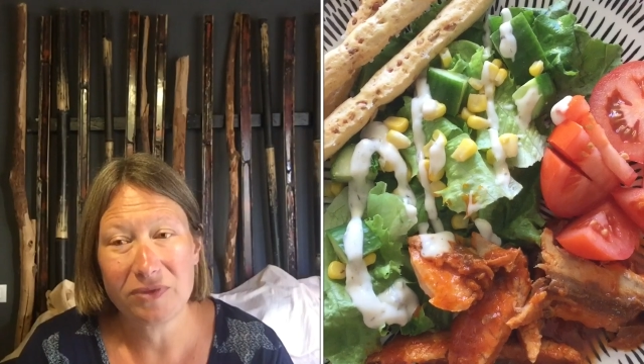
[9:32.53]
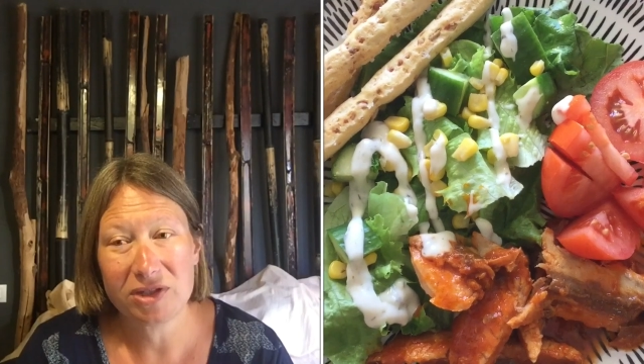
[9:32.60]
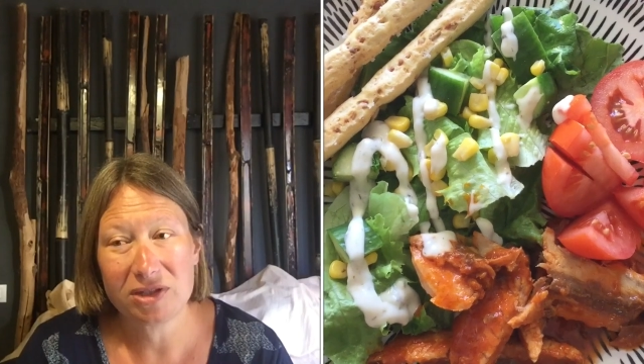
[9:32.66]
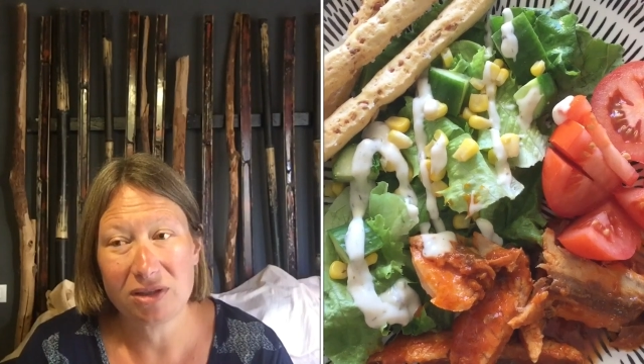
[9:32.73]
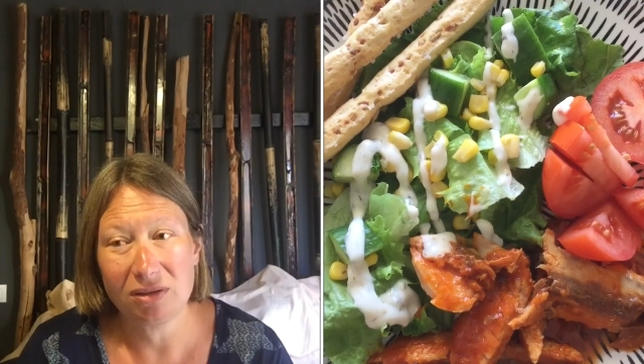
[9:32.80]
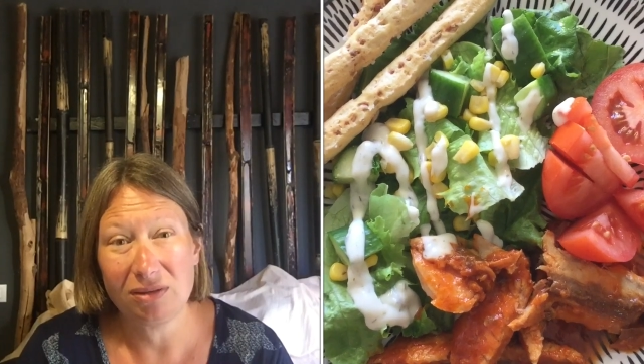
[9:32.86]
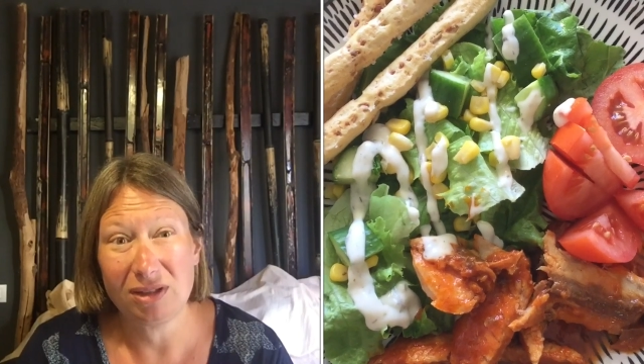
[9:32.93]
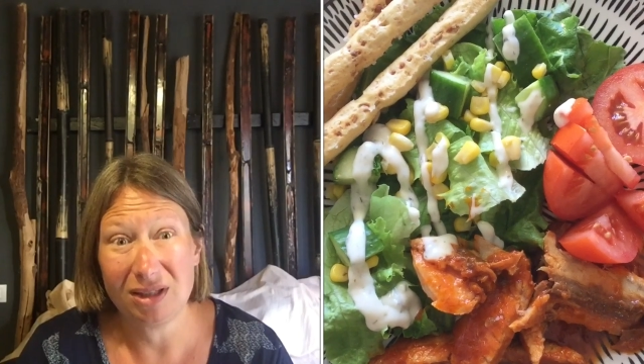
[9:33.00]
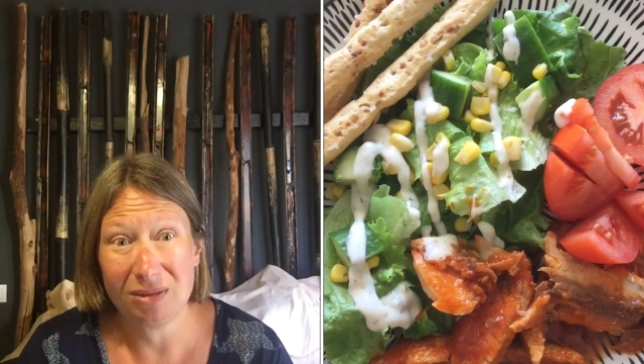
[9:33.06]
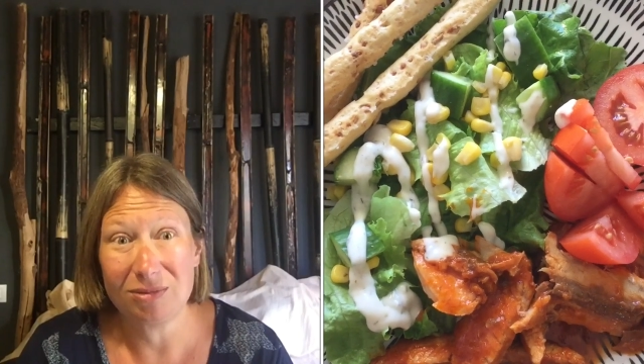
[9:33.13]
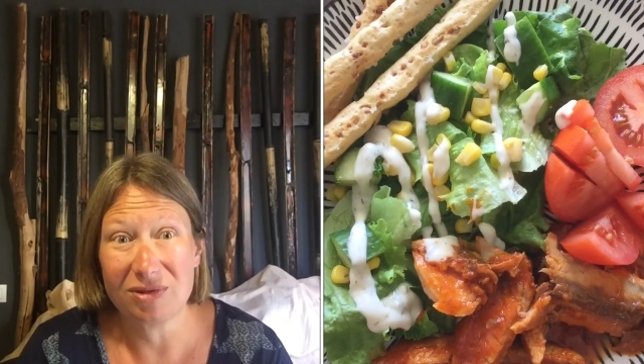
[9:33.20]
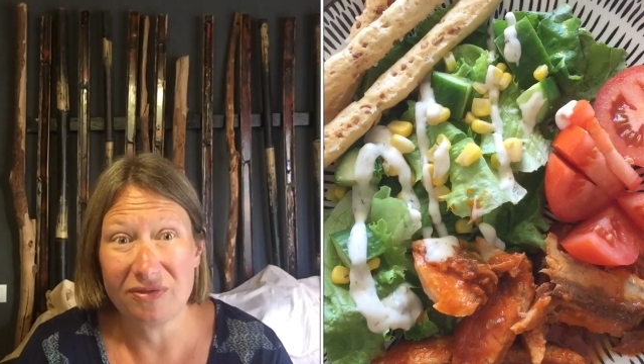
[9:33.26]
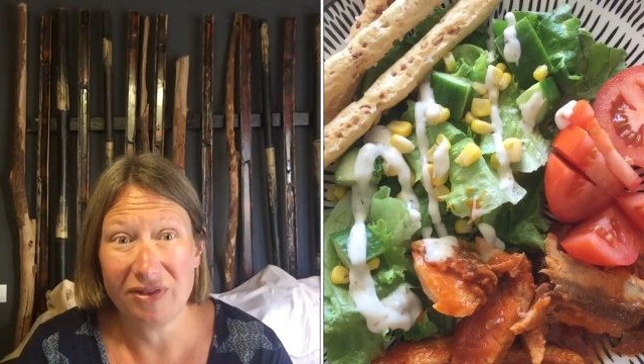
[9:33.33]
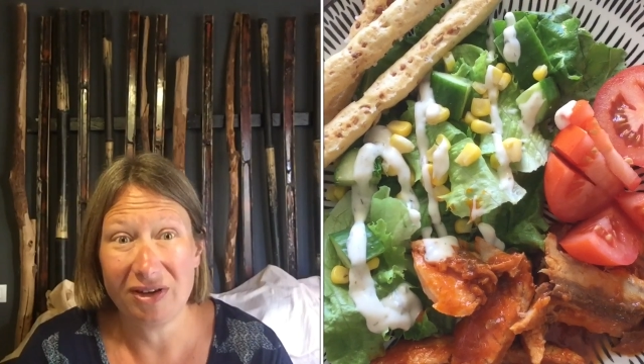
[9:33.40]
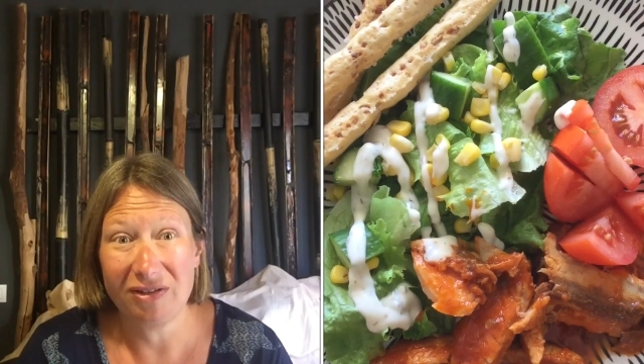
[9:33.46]
So it
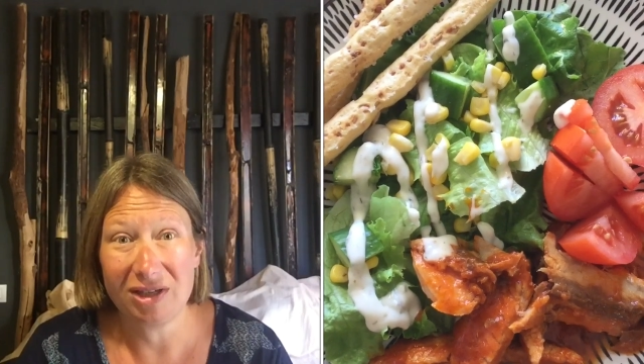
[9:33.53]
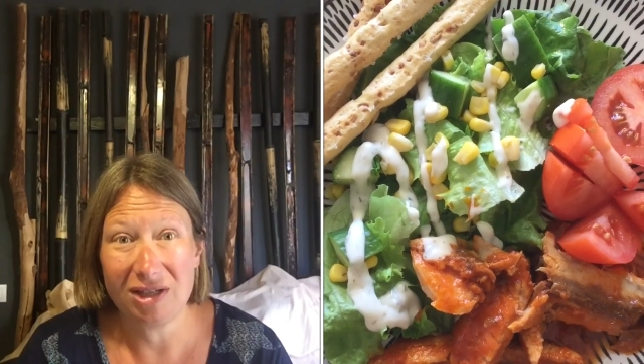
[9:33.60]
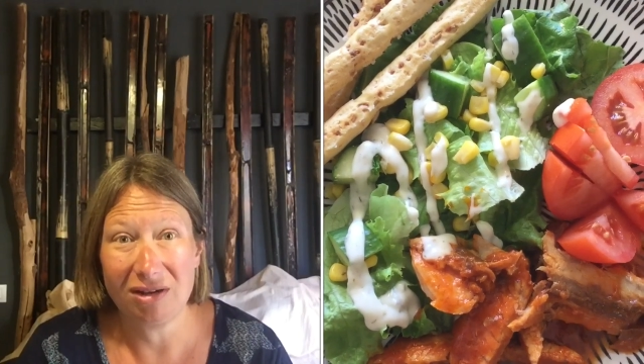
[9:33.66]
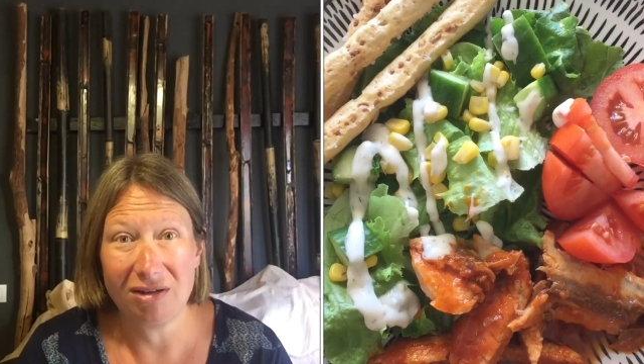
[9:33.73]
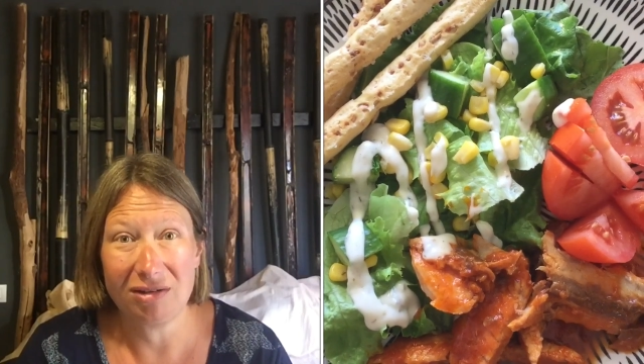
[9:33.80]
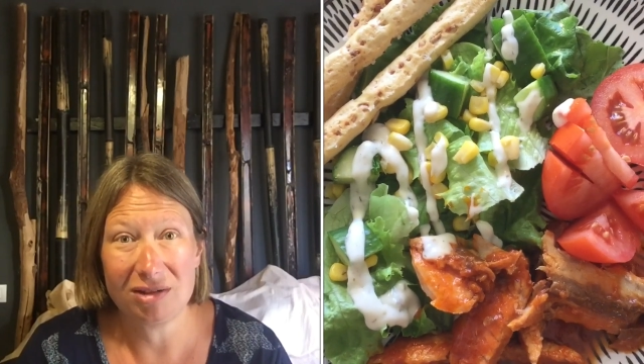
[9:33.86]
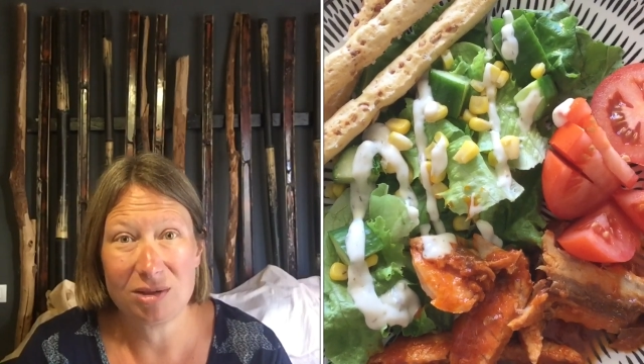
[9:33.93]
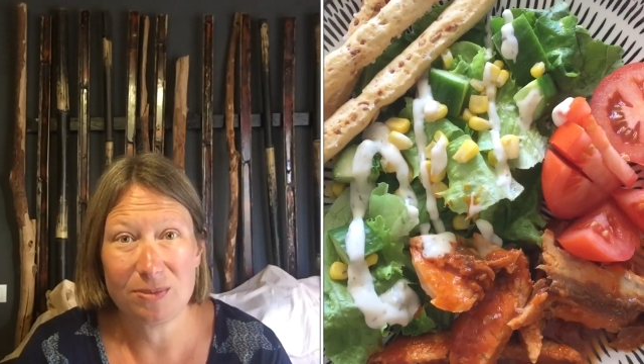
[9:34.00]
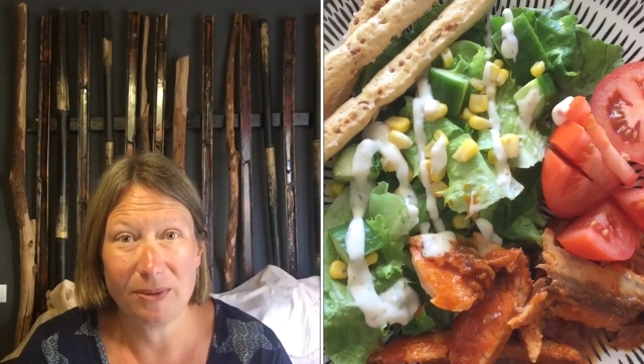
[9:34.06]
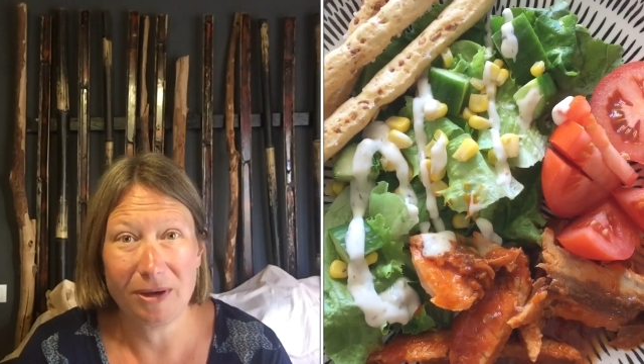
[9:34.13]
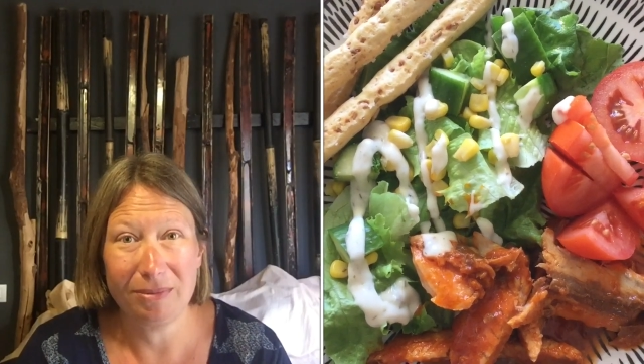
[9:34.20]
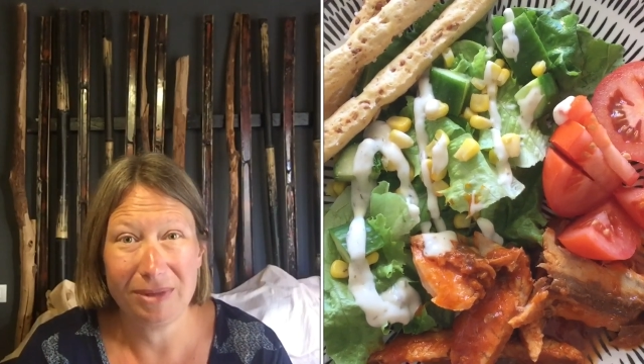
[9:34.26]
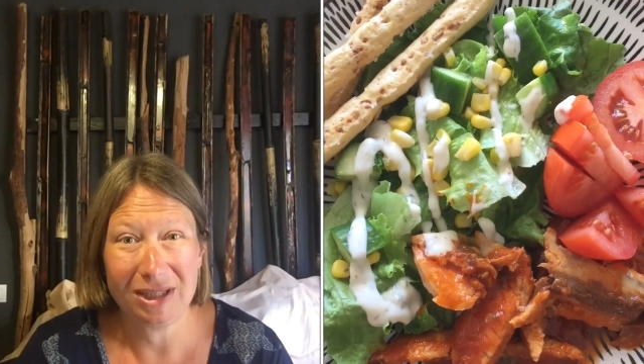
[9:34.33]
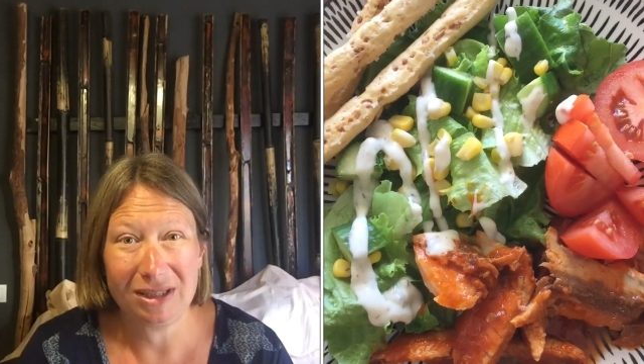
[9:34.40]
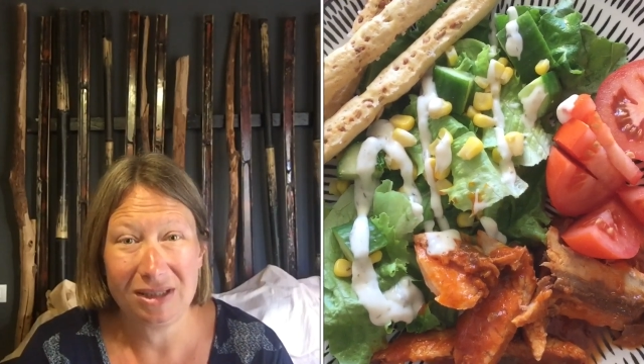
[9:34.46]
was very nice, but I
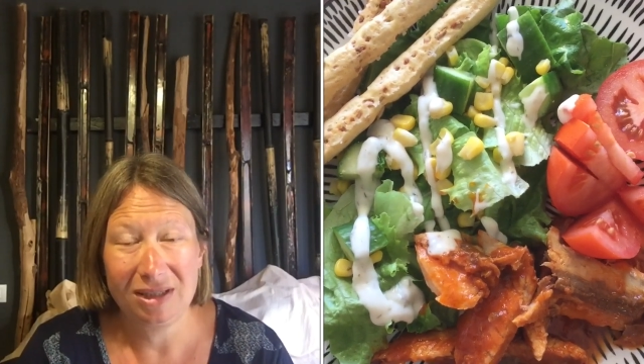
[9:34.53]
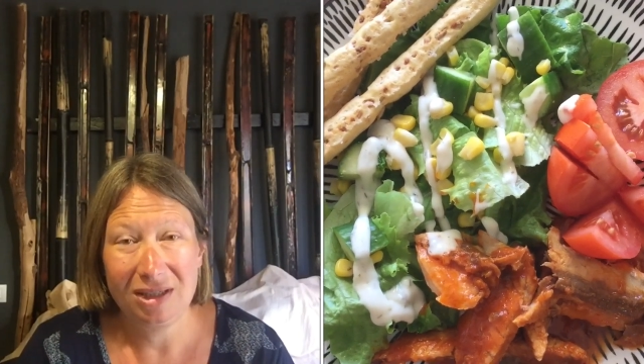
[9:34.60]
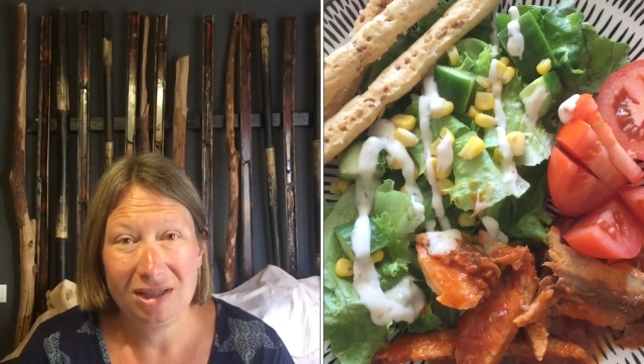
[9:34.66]
mean,